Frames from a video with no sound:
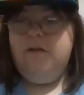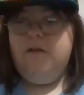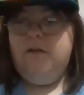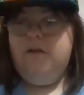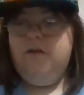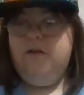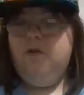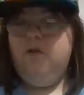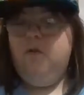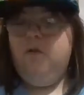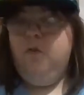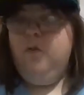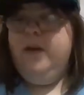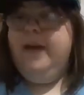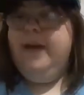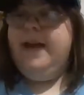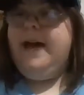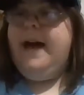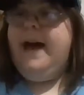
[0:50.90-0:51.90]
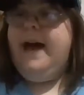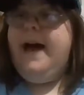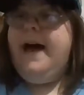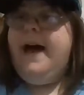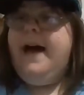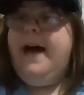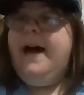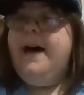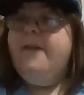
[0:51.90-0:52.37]
We
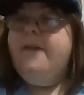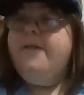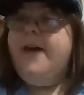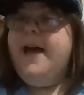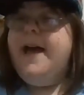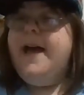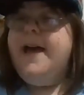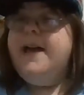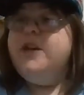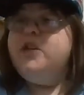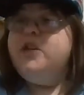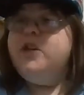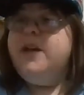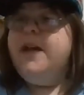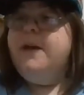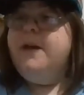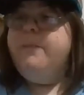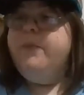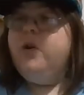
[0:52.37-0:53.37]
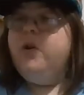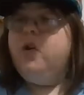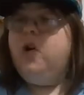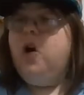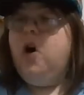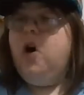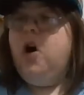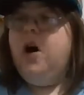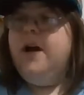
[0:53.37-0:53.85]
have Edge Imp
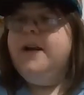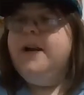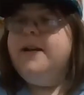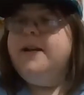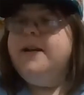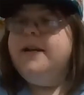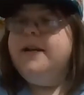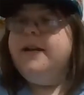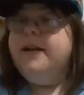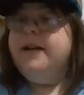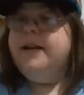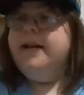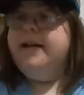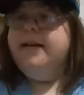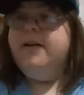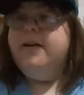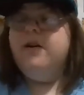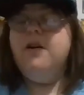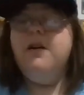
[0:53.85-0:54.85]
Cotton Eater.